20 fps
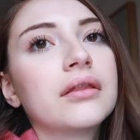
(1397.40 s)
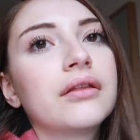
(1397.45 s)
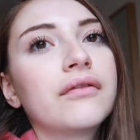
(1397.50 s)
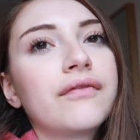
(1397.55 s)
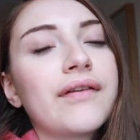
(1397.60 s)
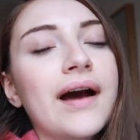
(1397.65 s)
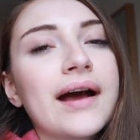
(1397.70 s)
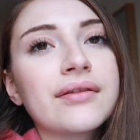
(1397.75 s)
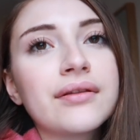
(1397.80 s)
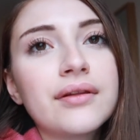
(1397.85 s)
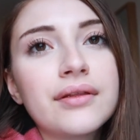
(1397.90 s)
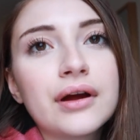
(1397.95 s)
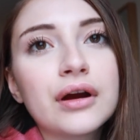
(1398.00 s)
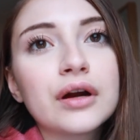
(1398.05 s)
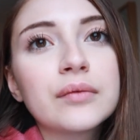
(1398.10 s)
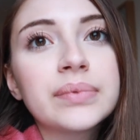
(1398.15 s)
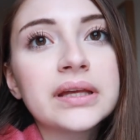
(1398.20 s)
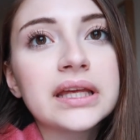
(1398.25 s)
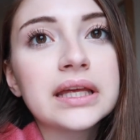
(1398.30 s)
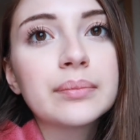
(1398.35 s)
the fact that there
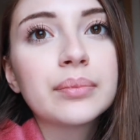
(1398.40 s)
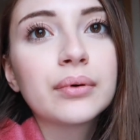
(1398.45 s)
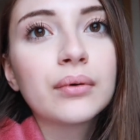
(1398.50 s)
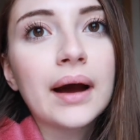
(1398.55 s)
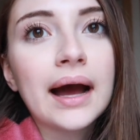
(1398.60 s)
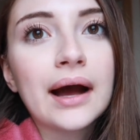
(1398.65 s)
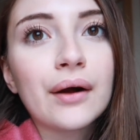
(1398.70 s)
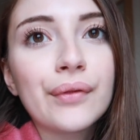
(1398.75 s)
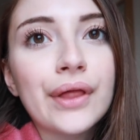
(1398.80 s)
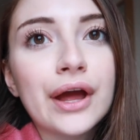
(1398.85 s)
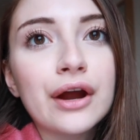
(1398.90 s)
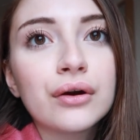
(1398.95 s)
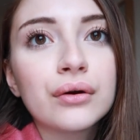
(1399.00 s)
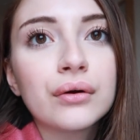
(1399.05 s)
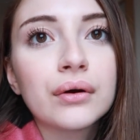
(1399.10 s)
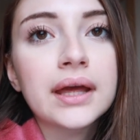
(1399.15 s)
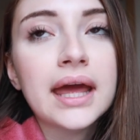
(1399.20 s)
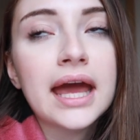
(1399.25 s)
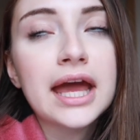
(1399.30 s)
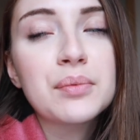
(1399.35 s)
are people out there who
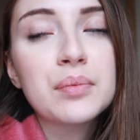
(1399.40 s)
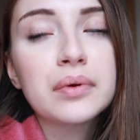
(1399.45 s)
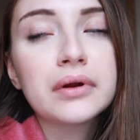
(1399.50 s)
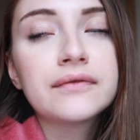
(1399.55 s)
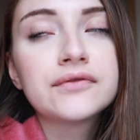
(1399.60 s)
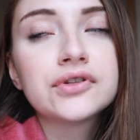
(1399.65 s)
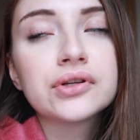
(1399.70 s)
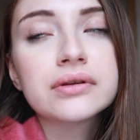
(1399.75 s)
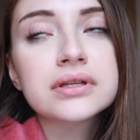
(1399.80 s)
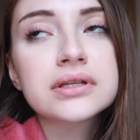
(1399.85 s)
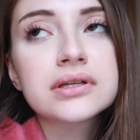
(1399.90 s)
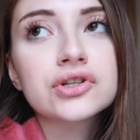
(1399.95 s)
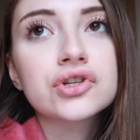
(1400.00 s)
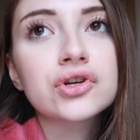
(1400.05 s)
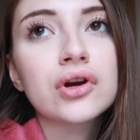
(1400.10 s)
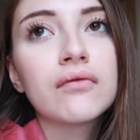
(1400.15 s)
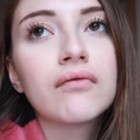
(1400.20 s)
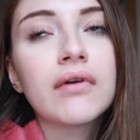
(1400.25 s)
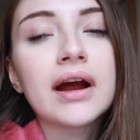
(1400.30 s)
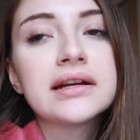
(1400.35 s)
are capable of doing
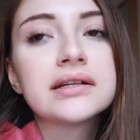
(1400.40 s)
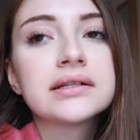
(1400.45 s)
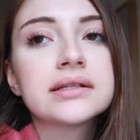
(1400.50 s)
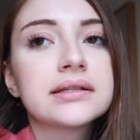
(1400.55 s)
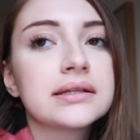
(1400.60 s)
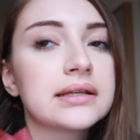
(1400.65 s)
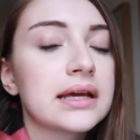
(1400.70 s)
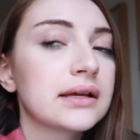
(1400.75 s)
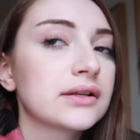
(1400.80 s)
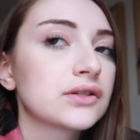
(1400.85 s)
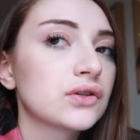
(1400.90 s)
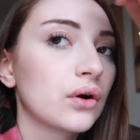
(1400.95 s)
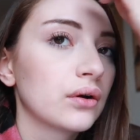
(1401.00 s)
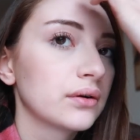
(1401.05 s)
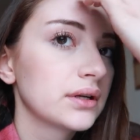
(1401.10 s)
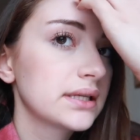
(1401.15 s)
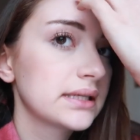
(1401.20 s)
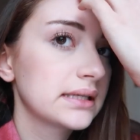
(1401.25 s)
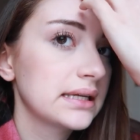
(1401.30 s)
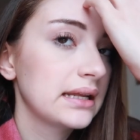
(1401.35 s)
such horrendous things
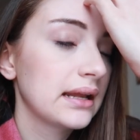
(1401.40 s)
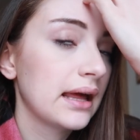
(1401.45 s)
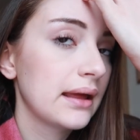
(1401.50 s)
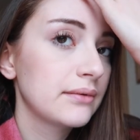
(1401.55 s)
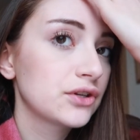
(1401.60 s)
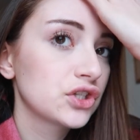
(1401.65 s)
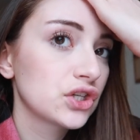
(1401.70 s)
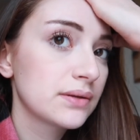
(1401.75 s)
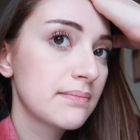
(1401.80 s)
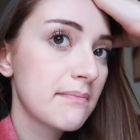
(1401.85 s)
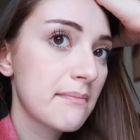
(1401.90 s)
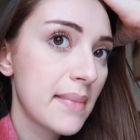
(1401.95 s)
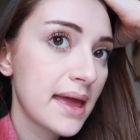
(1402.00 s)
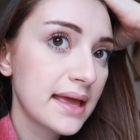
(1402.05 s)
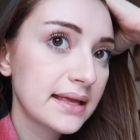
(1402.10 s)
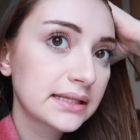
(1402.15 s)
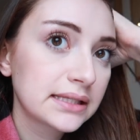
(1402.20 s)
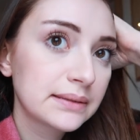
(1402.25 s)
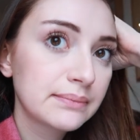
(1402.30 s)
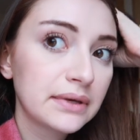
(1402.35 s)
honestly like just
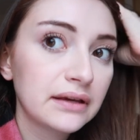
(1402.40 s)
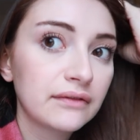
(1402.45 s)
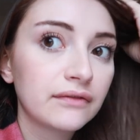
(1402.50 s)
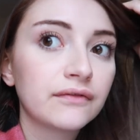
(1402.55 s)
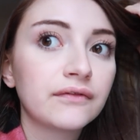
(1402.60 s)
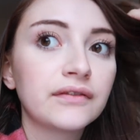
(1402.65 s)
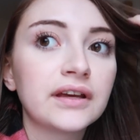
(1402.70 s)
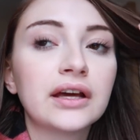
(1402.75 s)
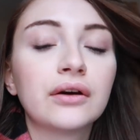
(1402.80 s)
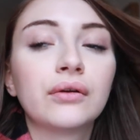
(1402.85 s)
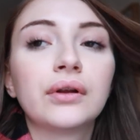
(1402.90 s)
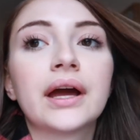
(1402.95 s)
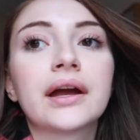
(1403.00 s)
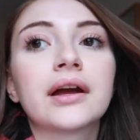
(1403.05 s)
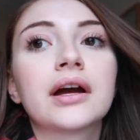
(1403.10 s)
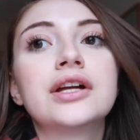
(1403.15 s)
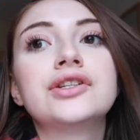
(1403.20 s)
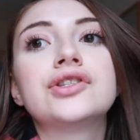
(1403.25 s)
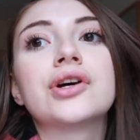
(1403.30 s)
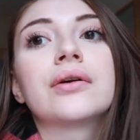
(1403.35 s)
makes me feel
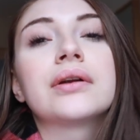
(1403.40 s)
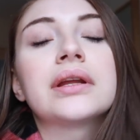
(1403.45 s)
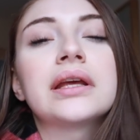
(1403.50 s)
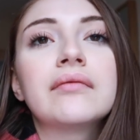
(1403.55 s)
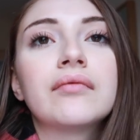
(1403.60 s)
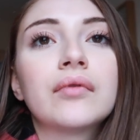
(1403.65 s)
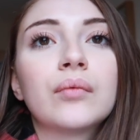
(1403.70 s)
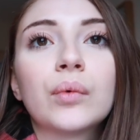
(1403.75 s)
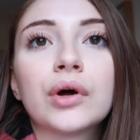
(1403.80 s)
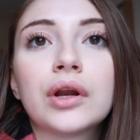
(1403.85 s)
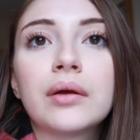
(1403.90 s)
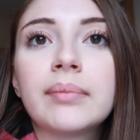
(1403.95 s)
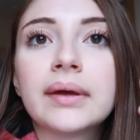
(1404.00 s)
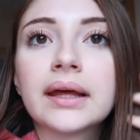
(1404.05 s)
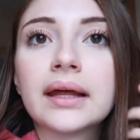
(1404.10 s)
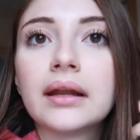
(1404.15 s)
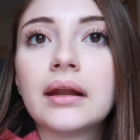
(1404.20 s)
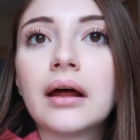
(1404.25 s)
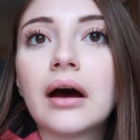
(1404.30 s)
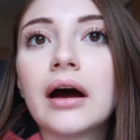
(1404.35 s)
like I don't even want to
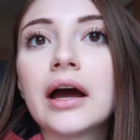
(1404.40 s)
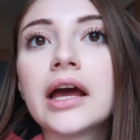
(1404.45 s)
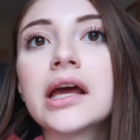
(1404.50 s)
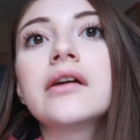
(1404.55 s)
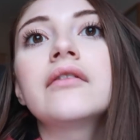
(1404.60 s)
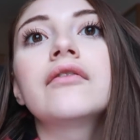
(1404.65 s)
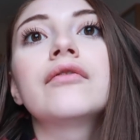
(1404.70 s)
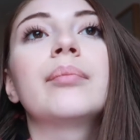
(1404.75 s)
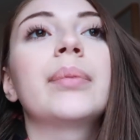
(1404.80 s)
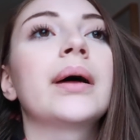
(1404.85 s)
be alive.